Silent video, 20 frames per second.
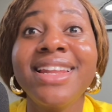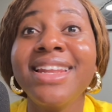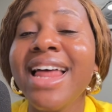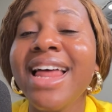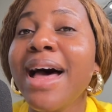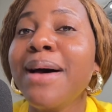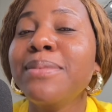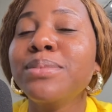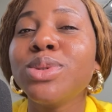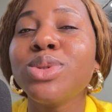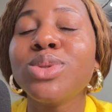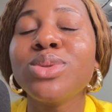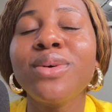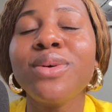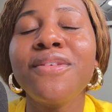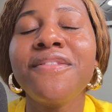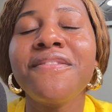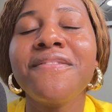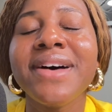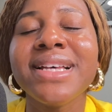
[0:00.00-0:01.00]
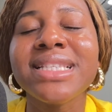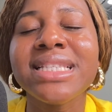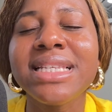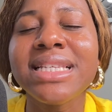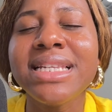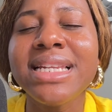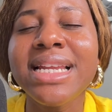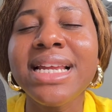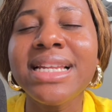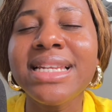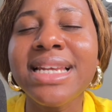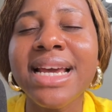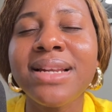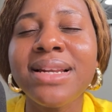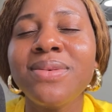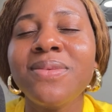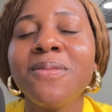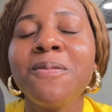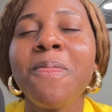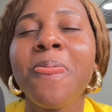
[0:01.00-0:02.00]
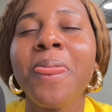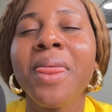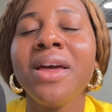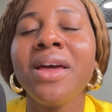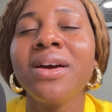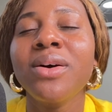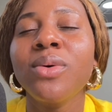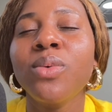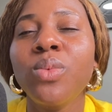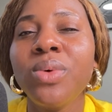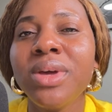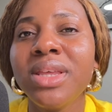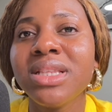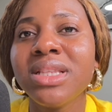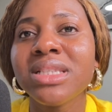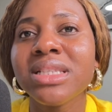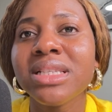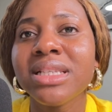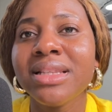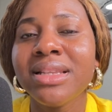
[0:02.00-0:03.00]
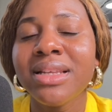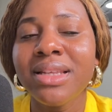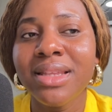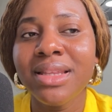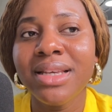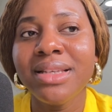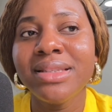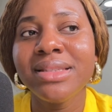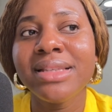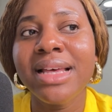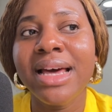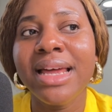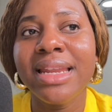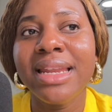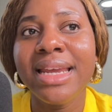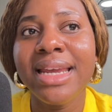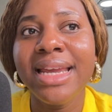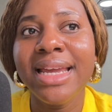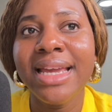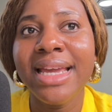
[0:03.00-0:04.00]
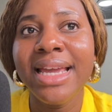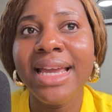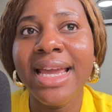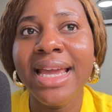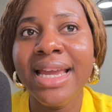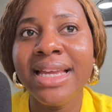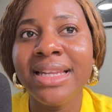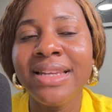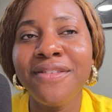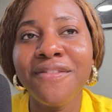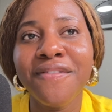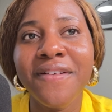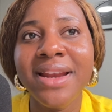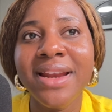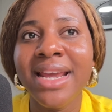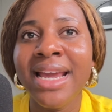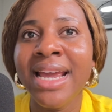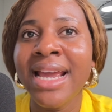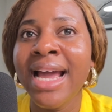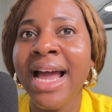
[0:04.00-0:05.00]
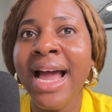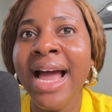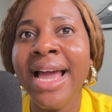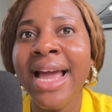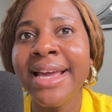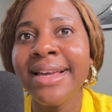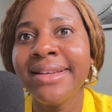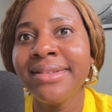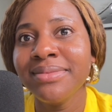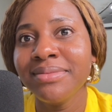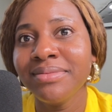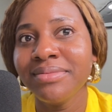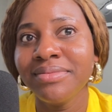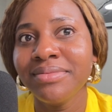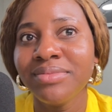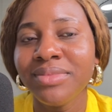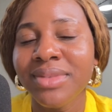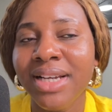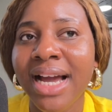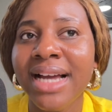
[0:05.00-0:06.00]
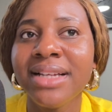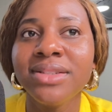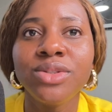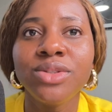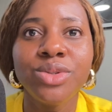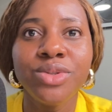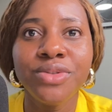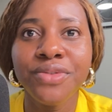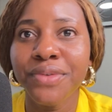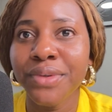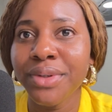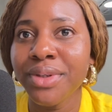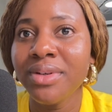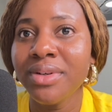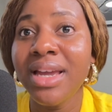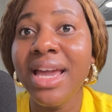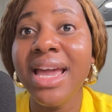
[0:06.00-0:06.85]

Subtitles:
I'm so fascinated with the things that different AI can do for you.